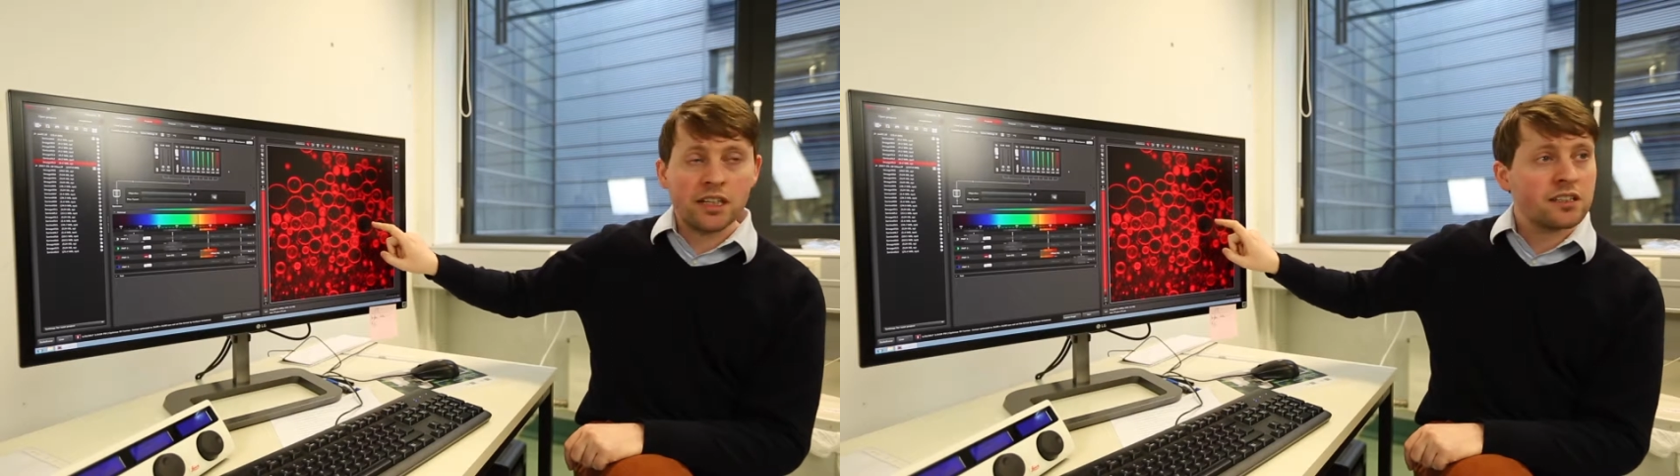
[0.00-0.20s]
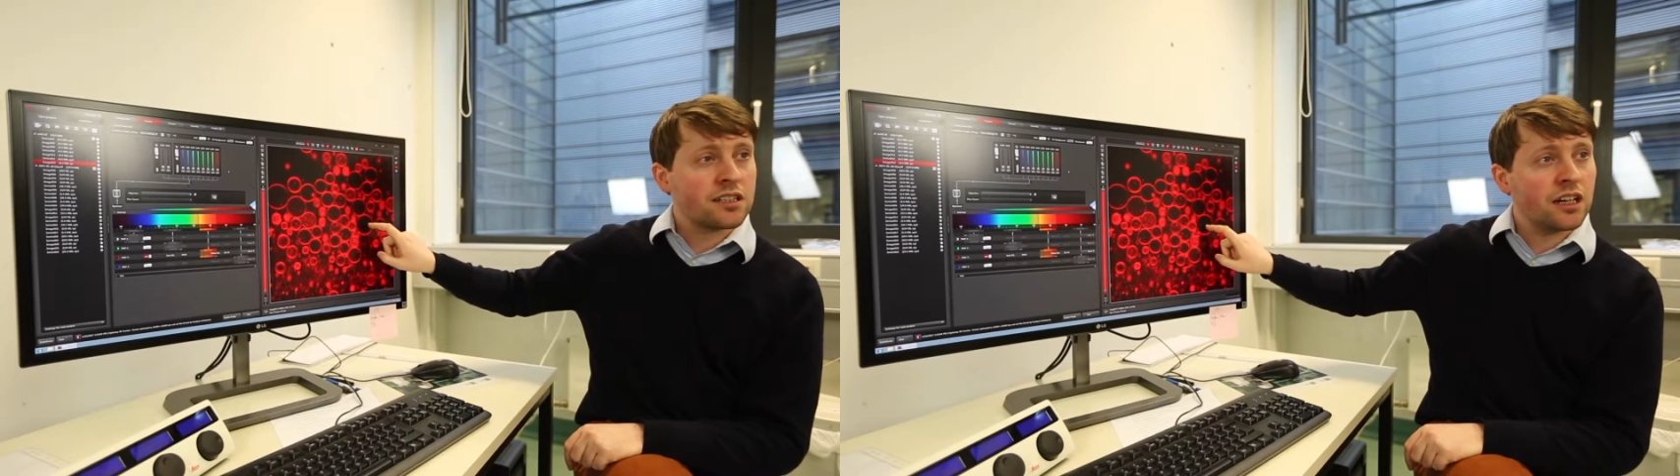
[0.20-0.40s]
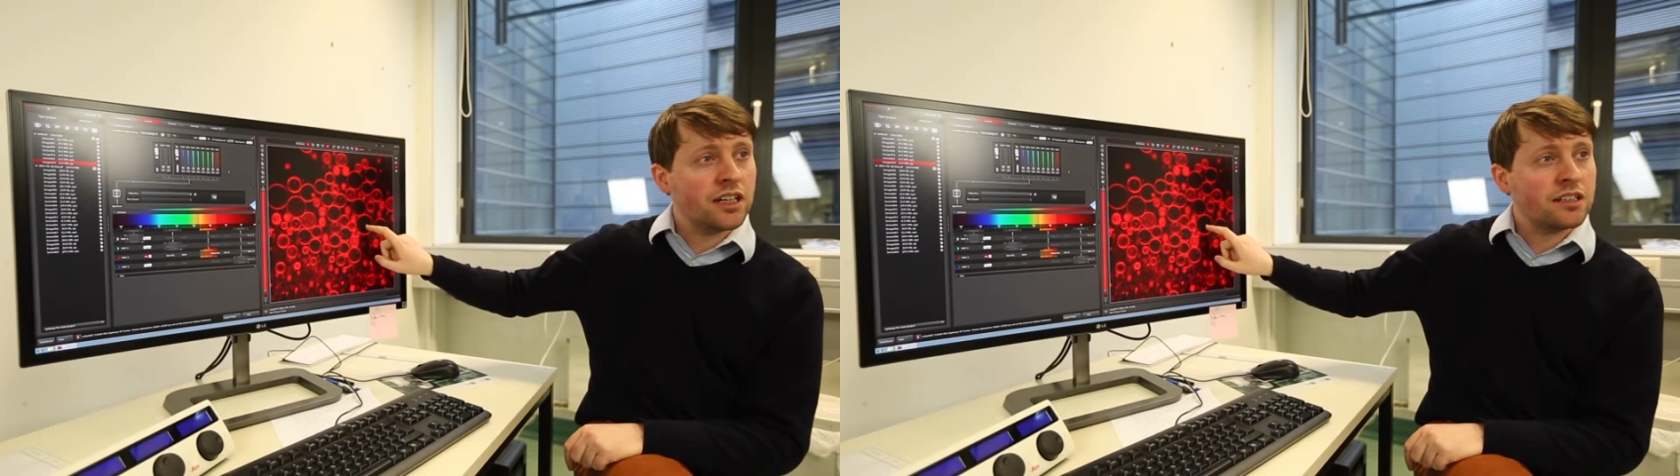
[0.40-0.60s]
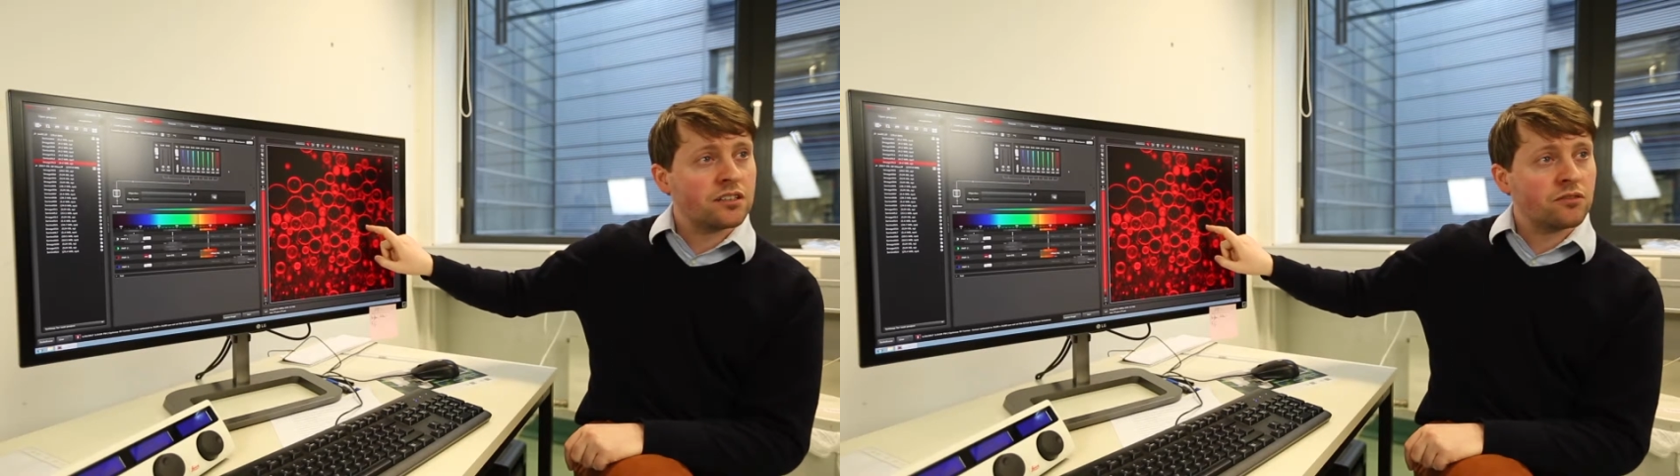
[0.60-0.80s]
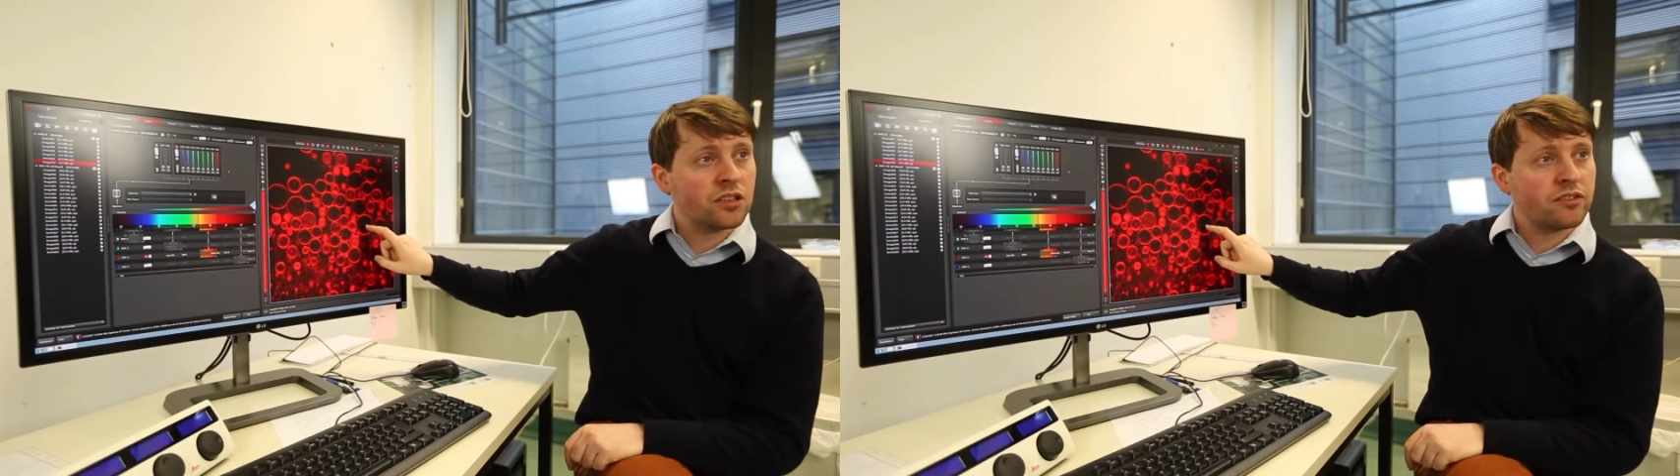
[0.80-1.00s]
inside
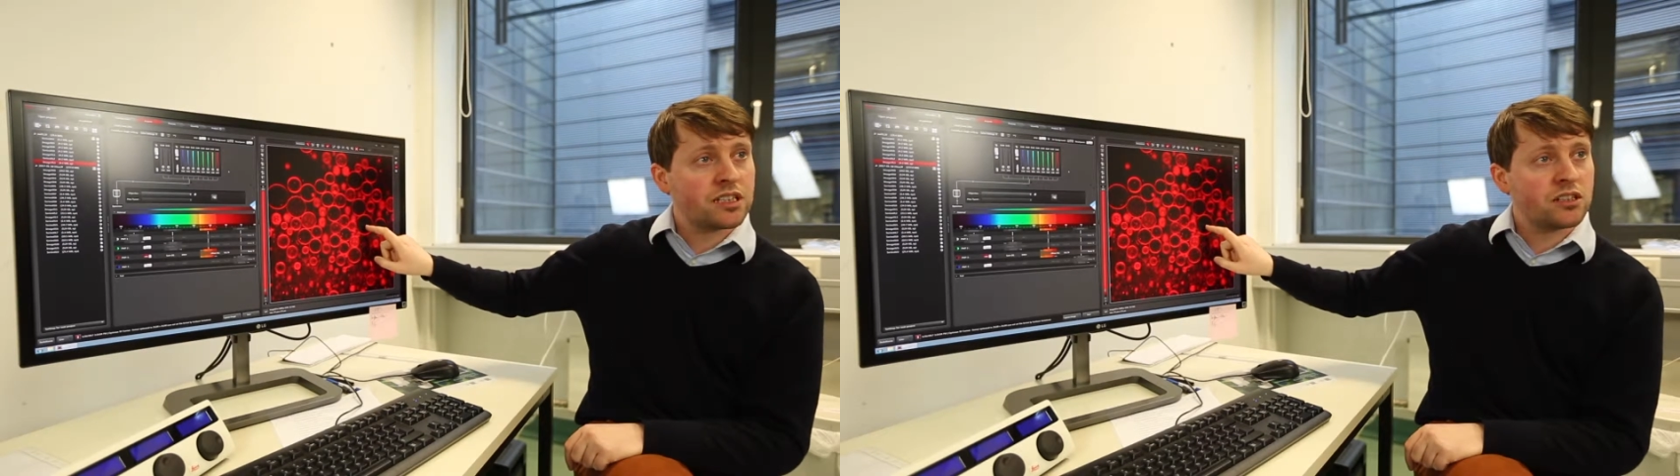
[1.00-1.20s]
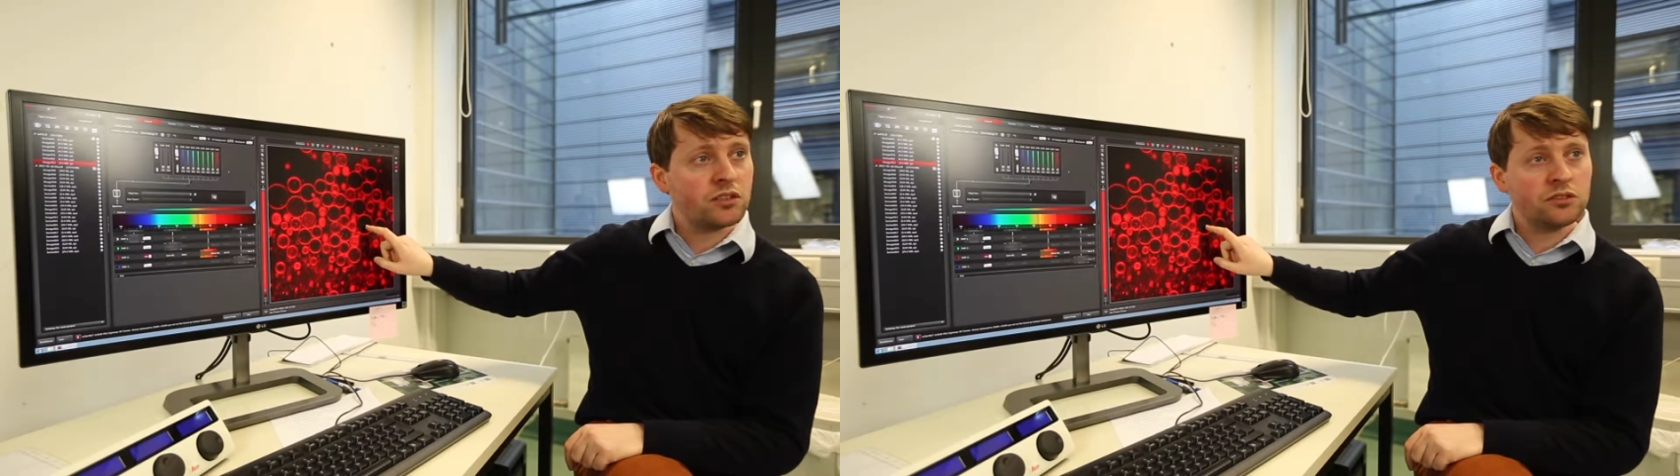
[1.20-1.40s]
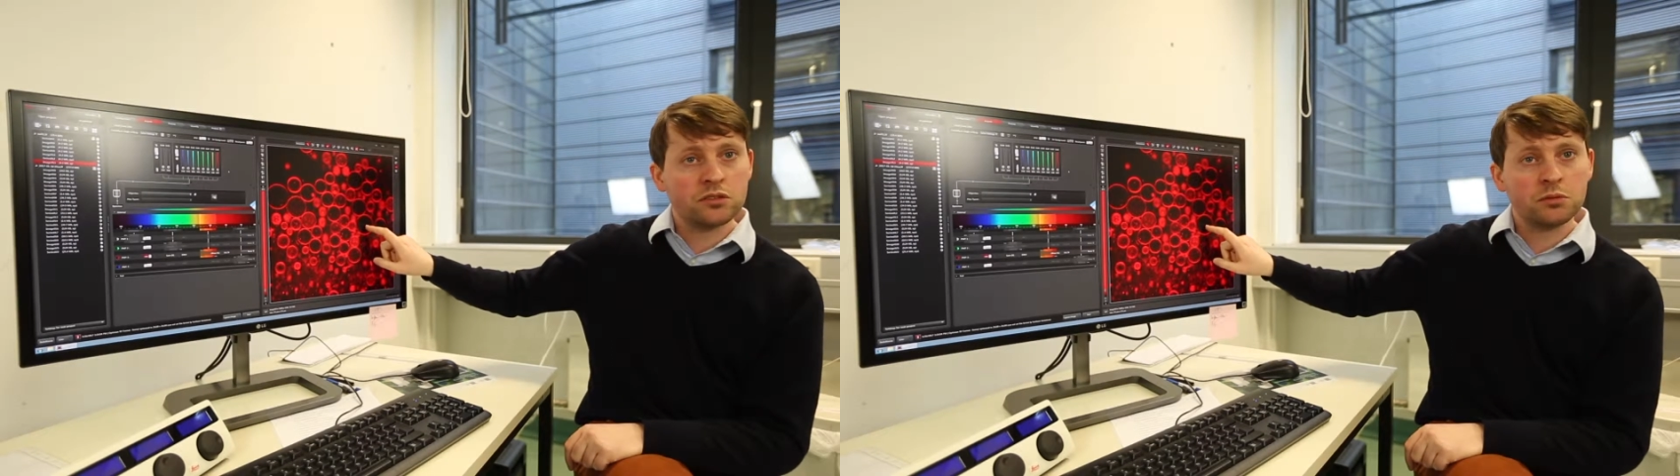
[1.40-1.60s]
the vesicles.